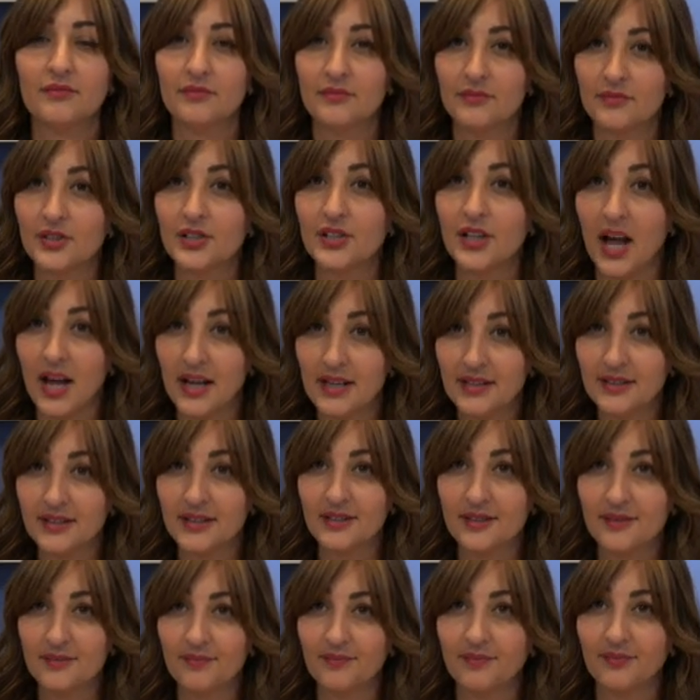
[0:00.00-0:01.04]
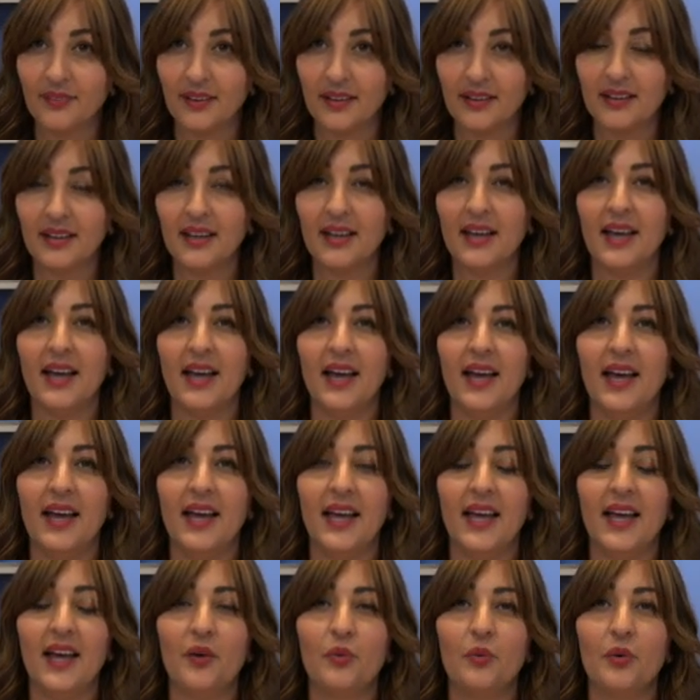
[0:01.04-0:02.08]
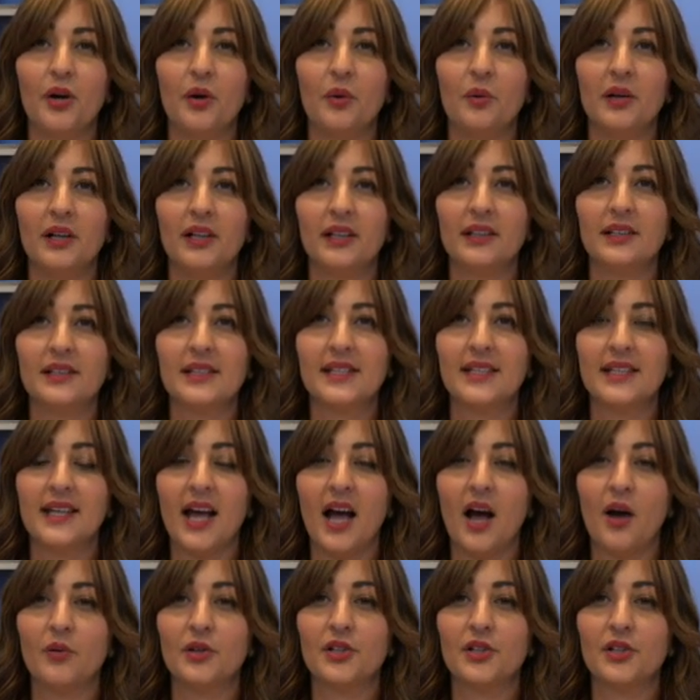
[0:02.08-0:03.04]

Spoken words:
signs, and we will see how